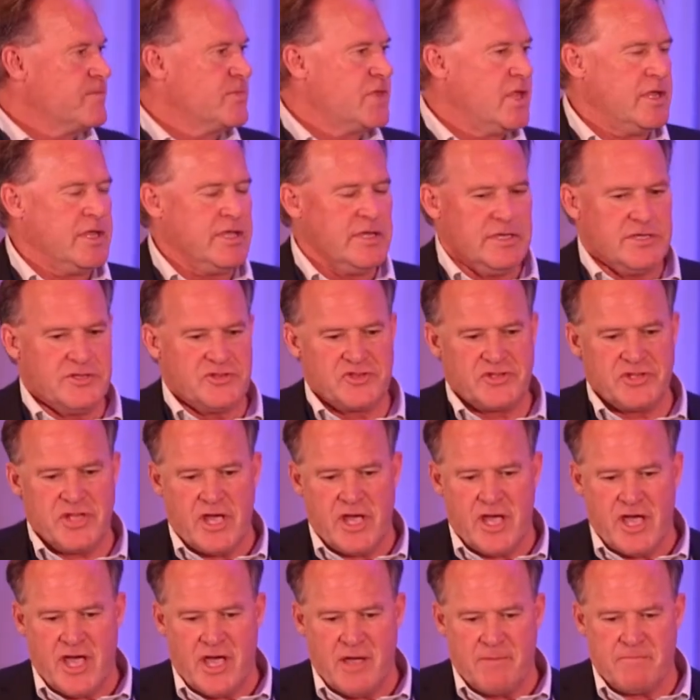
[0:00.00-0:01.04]
is
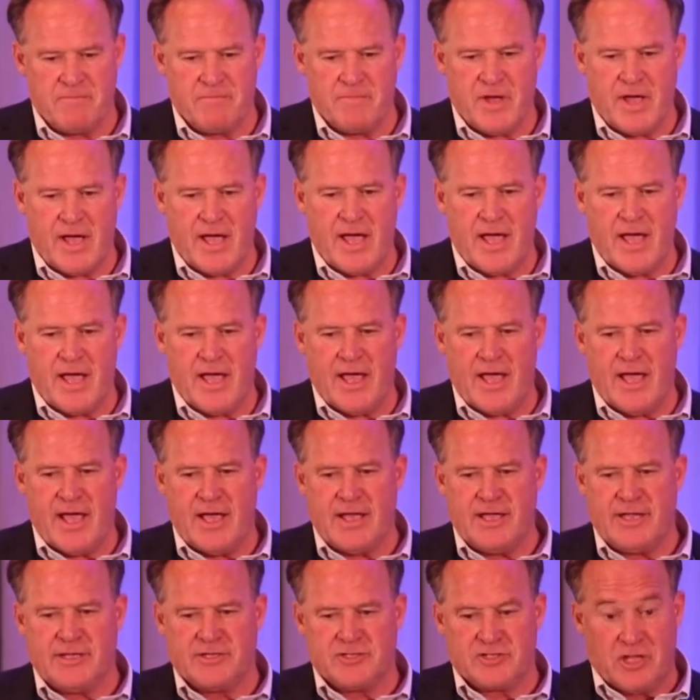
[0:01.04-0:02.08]
going
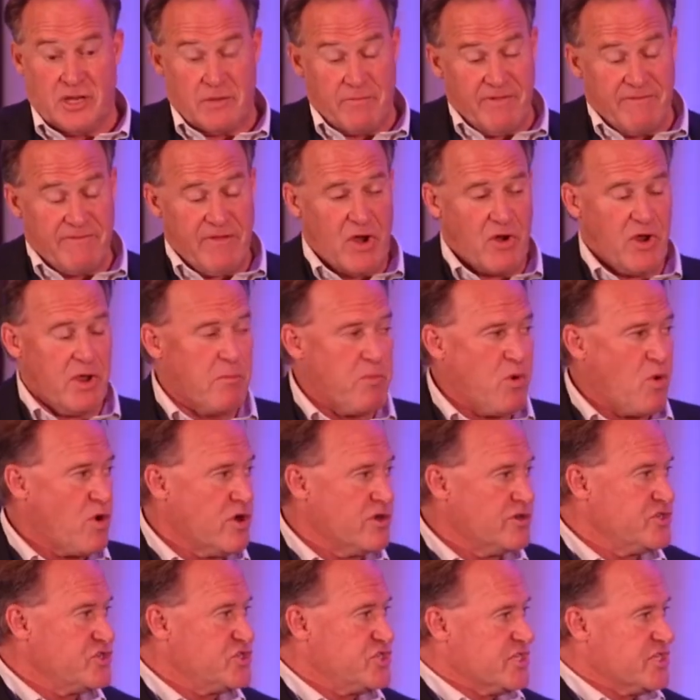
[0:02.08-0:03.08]
to be very important,